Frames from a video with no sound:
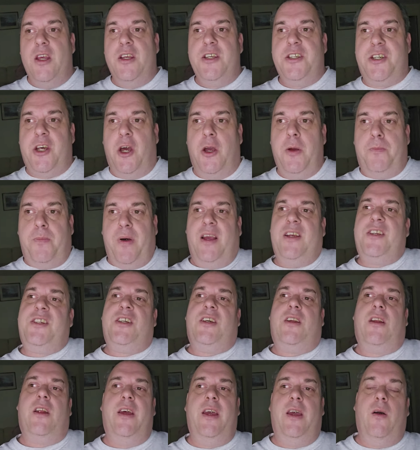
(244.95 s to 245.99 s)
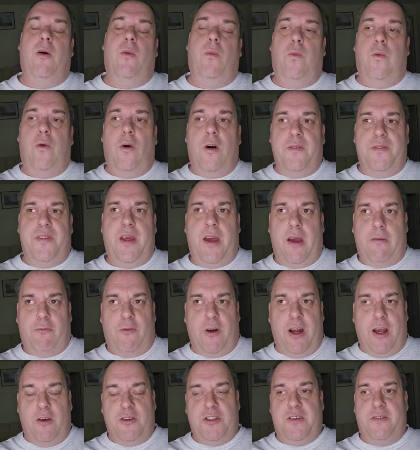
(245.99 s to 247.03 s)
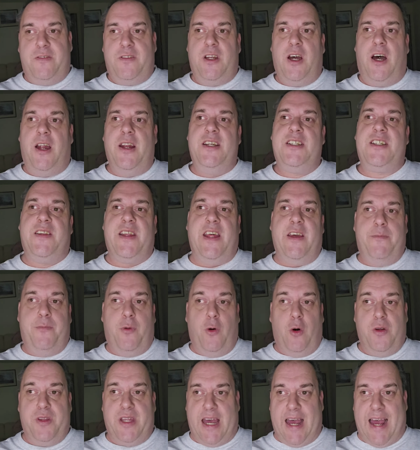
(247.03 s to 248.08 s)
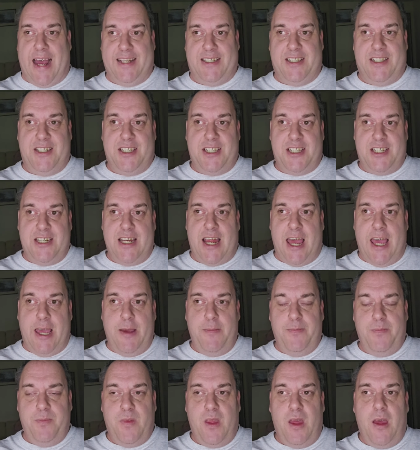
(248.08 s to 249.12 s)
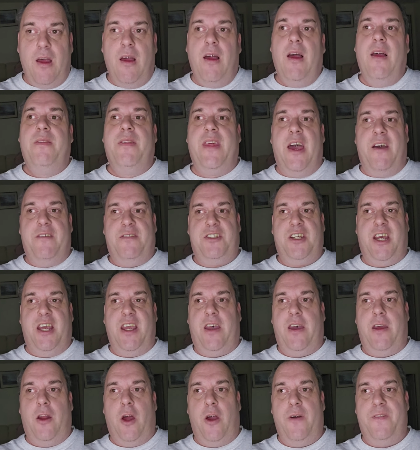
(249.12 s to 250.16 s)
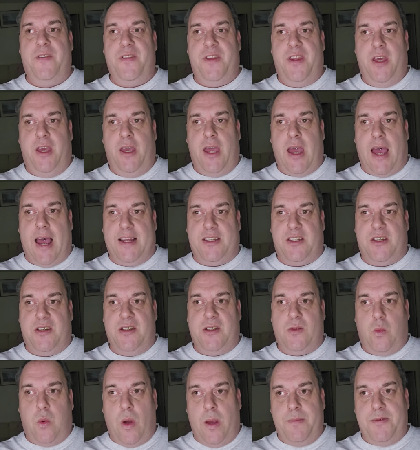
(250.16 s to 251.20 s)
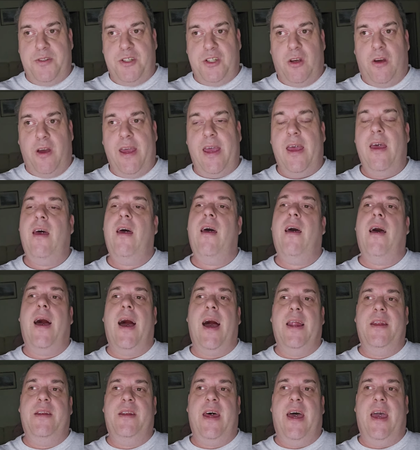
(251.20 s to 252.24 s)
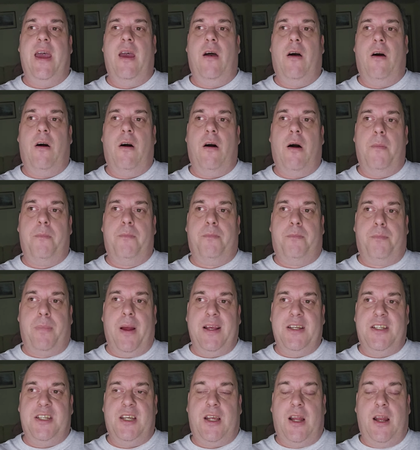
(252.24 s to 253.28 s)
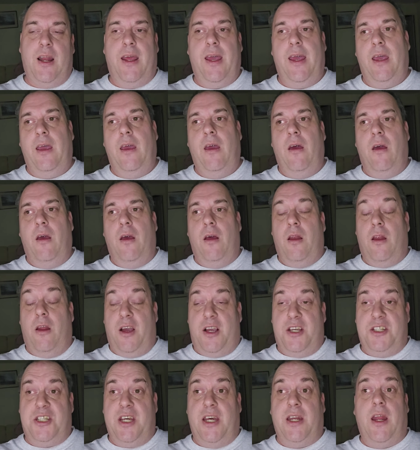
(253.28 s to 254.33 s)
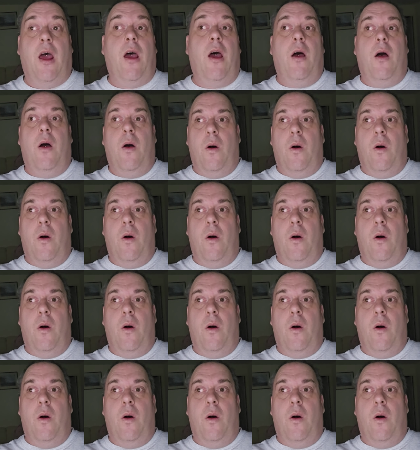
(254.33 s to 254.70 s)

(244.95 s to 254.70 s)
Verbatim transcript: So basically, what the Rails have done is they bought the Hatton's name, they have taken over the Hatton's website, and they are basically, like I said,